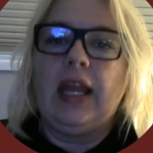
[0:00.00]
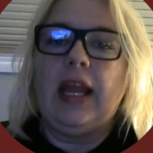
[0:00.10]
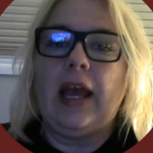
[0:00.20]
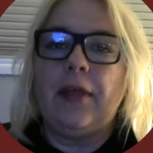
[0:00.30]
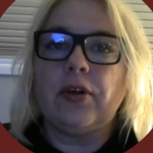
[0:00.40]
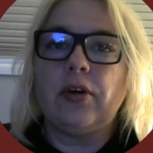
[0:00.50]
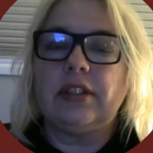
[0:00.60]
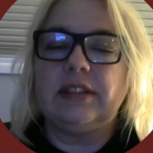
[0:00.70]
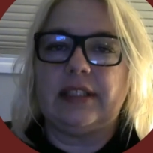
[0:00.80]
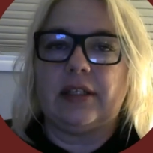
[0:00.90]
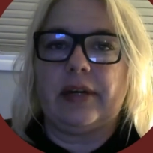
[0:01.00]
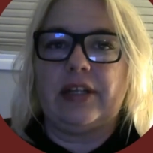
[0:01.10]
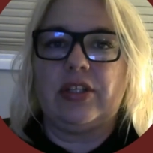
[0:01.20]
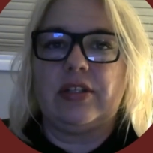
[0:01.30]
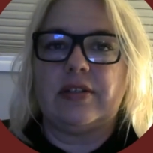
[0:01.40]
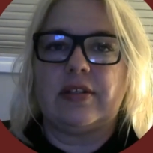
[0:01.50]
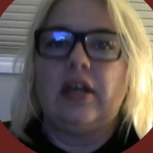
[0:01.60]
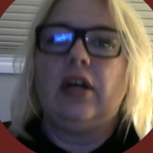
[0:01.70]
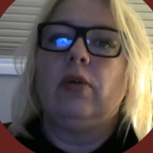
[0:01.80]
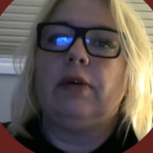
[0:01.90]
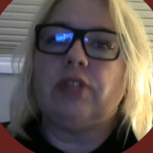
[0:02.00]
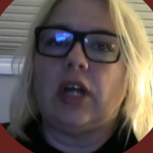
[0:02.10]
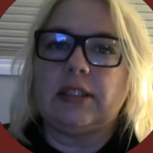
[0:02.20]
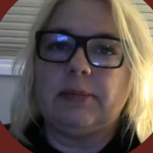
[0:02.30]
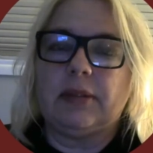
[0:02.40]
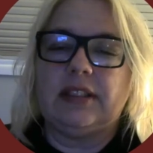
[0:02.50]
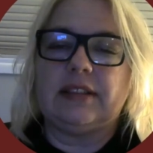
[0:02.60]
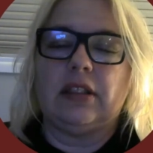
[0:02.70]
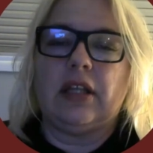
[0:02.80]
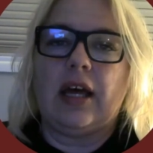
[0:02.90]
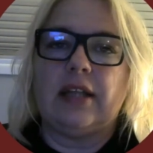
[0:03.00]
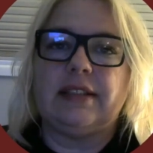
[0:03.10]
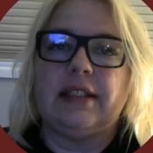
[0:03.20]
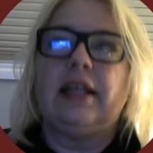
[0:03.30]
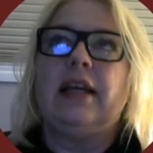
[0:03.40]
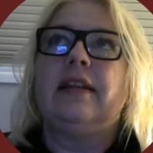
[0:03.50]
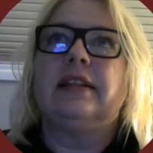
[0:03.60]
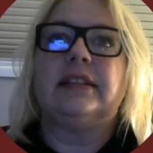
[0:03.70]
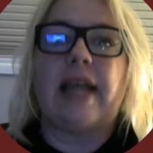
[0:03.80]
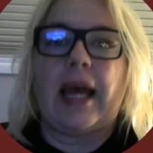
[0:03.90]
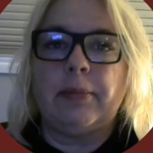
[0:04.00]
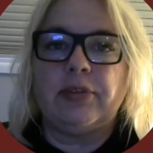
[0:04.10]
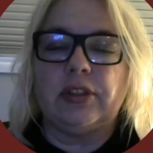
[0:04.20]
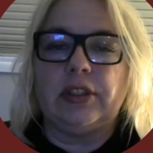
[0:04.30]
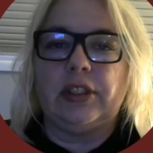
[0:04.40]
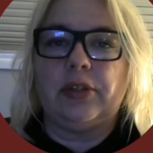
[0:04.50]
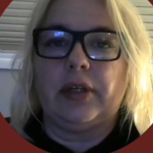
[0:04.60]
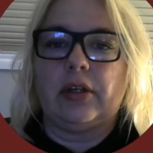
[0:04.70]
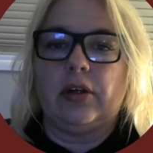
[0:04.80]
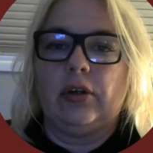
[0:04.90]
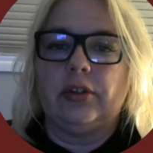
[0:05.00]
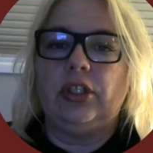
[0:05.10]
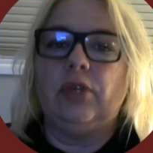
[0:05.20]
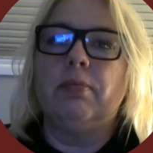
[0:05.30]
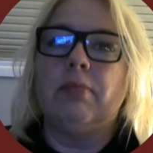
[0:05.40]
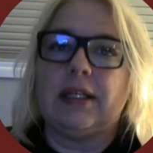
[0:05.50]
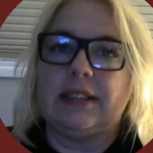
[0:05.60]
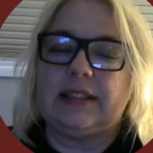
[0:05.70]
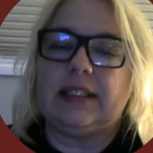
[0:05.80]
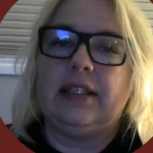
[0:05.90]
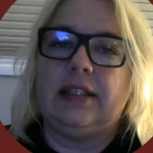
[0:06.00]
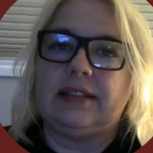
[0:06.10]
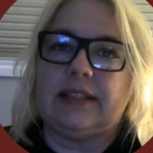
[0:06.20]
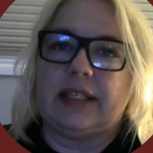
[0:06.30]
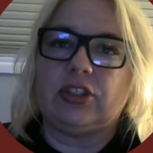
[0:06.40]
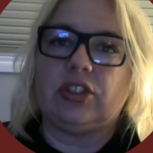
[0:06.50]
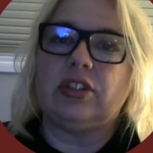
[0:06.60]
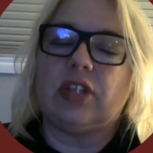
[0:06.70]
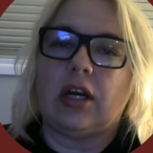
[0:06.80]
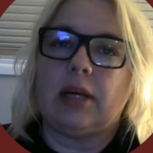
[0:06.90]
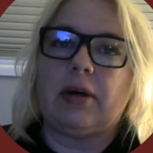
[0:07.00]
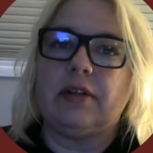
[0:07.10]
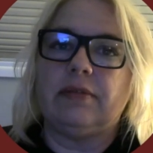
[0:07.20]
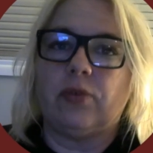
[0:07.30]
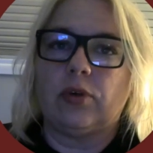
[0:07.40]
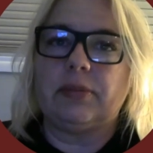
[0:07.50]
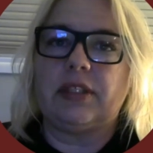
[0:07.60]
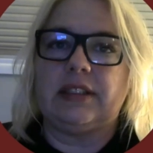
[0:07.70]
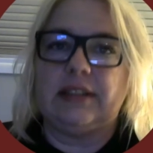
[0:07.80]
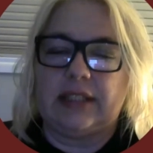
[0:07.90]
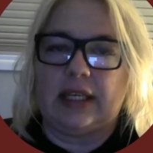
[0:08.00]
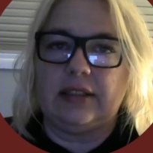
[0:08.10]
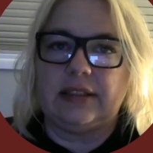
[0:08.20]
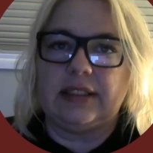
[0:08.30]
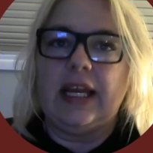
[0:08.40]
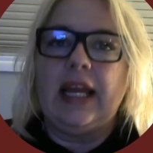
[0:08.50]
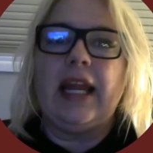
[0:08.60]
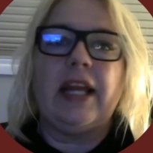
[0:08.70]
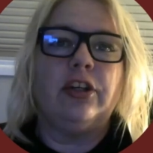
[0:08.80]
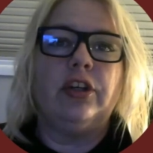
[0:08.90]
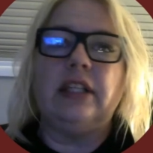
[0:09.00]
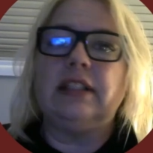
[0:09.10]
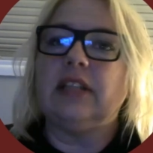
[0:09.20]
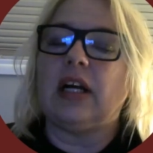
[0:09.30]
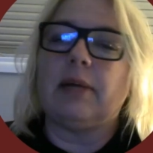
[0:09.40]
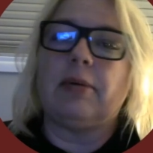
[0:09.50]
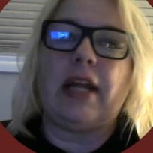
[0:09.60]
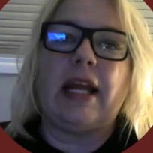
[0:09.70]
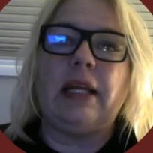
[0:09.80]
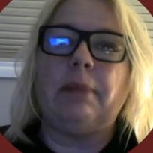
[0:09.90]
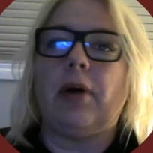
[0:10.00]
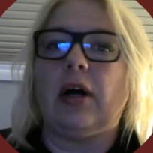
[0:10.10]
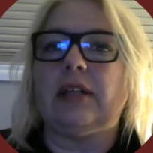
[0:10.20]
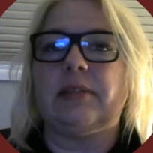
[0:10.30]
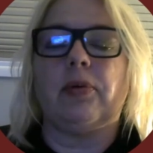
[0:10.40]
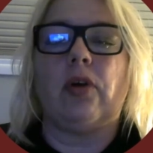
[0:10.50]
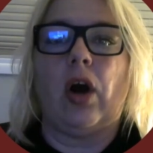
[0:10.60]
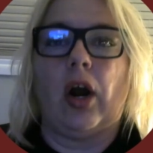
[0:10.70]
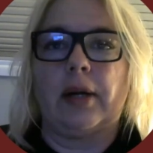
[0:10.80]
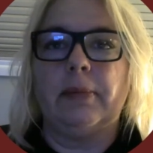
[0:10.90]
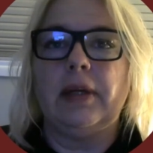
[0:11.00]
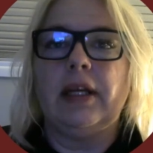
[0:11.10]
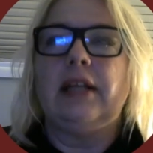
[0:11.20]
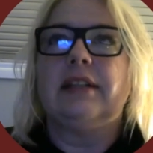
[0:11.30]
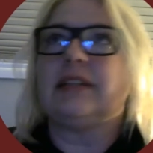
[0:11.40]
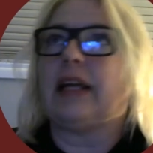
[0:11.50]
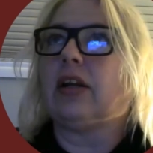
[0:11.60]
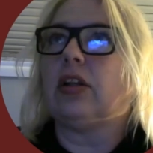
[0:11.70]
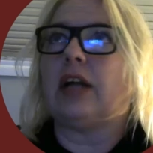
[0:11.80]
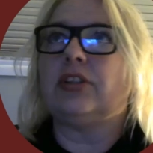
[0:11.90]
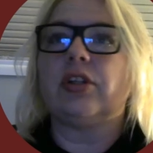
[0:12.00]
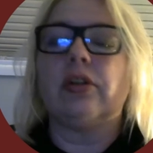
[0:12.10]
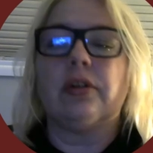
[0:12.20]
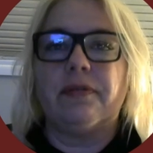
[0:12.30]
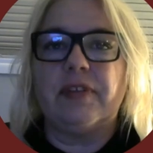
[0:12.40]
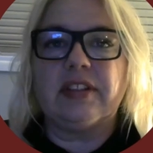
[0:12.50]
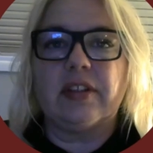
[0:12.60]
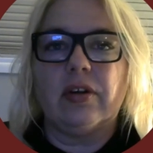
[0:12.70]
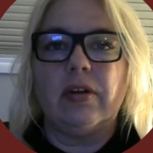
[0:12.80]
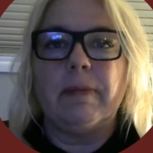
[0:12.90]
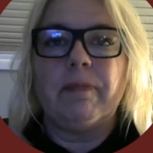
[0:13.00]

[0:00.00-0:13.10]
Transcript: Ethical considerations. We've talked about this a lot. This is absolutely critical. You must, in this section, talk about informed consent. And you need to talk about any possible harm, psychological or physical,